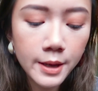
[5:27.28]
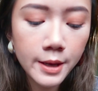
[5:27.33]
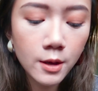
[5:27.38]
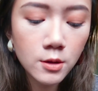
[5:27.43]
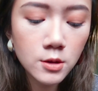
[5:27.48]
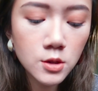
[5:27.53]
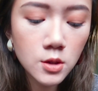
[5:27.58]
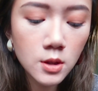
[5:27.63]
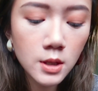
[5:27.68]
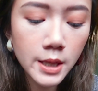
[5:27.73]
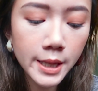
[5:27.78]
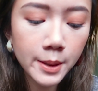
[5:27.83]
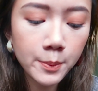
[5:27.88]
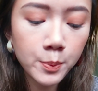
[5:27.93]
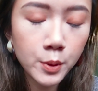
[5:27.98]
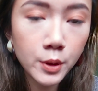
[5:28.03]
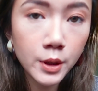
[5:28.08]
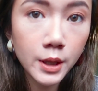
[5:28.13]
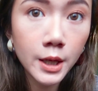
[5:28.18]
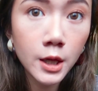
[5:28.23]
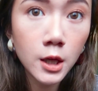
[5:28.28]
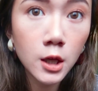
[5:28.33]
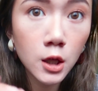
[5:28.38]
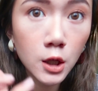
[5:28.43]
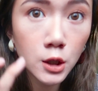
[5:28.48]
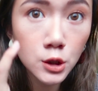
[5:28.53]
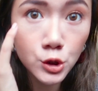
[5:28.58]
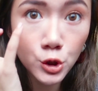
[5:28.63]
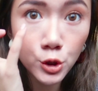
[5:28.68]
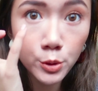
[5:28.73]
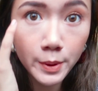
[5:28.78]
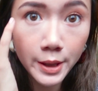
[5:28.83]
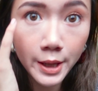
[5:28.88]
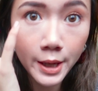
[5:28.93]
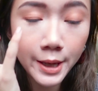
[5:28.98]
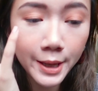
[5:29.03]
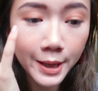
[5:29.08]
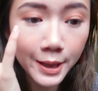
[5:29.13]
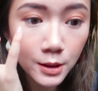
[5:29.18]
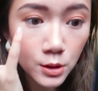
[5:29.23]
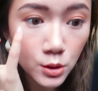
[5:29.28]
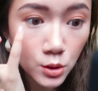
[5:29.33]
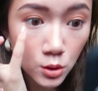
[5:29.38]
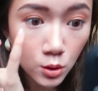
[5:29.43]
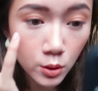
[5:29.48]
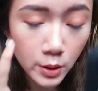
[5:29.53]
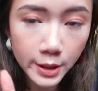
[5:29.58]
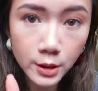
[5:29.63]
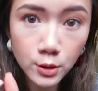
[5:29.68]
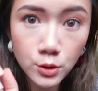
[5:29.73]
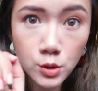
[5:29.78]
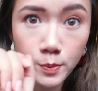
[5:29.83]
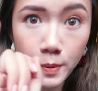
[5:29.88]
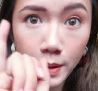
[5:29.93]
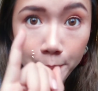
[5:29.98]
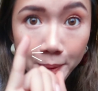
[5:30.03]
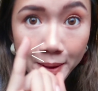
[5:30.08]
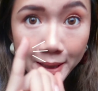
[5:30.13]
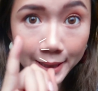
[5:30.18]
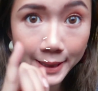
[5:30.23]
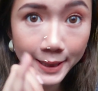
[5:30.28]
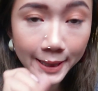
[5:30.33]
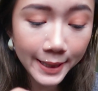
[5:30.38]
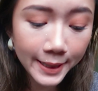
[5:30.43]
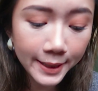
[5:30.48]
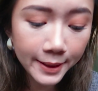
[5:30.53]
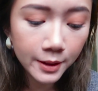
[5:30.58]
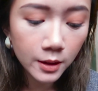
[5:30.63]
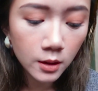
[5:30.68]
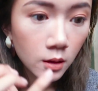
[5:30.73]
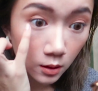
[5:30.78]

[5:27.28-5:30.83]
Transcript: I also like putting under my eyes, so I use my pinky.